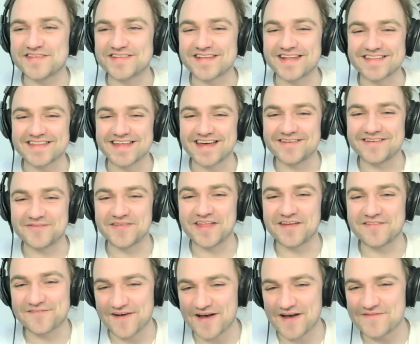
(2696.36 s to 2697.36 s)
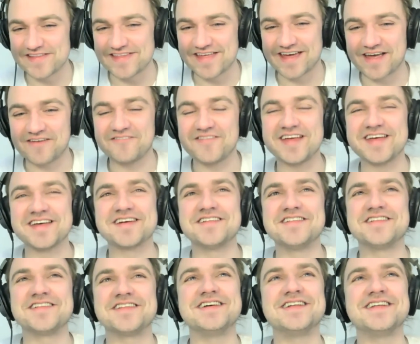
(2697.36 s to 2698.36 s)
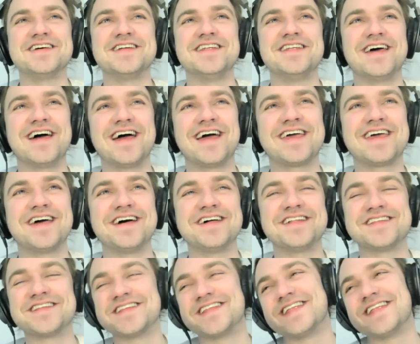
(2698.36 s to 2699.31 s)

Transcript: say that, when they frame it like I'm being conceited. I guess.